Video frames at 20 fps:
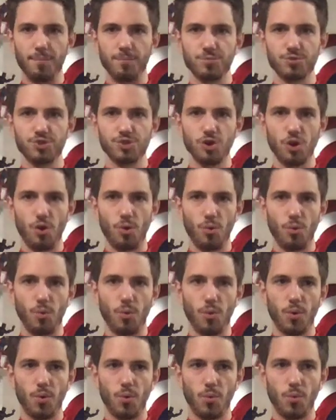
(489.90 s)

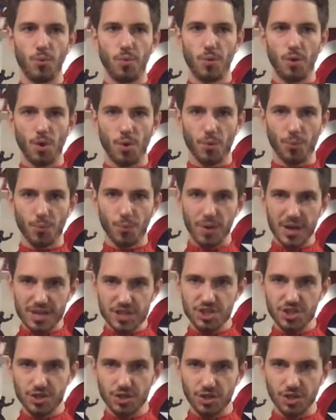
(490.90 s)
So
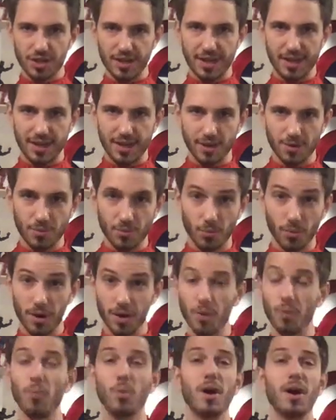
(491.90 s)
originally what
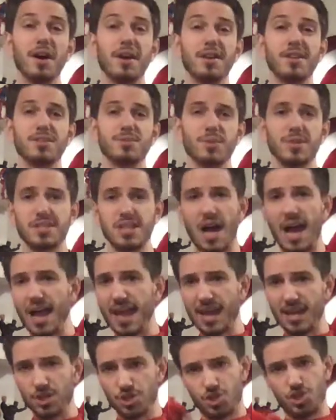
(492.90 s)
it was I
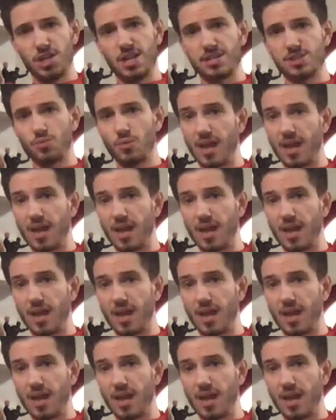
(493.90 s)
had just,